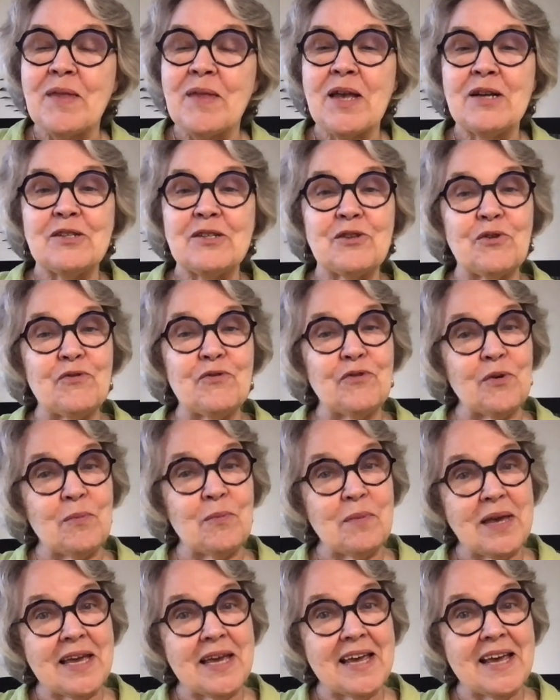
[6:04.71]
So for
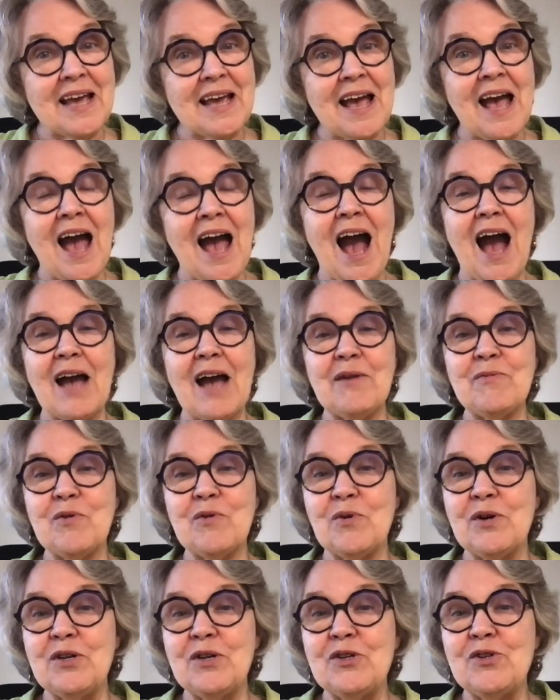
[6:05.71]
me, I'm
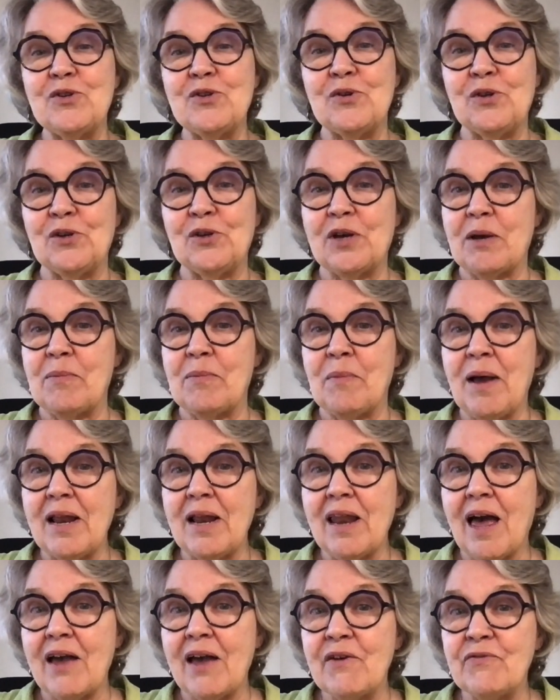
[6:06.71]
going to look at my
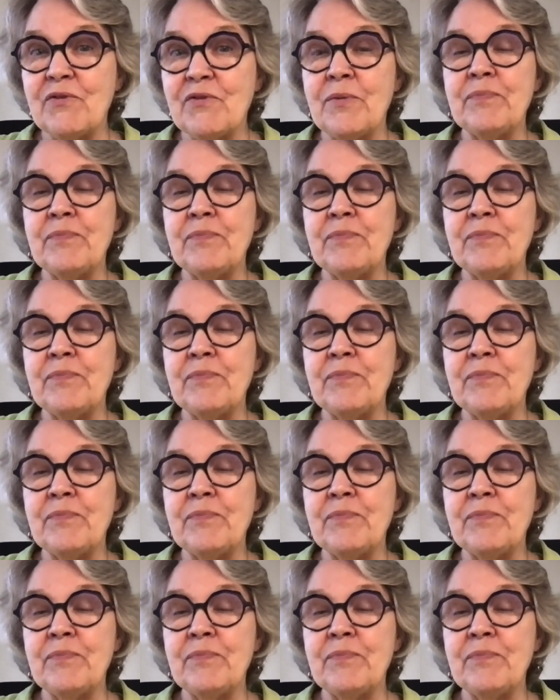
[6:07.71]
life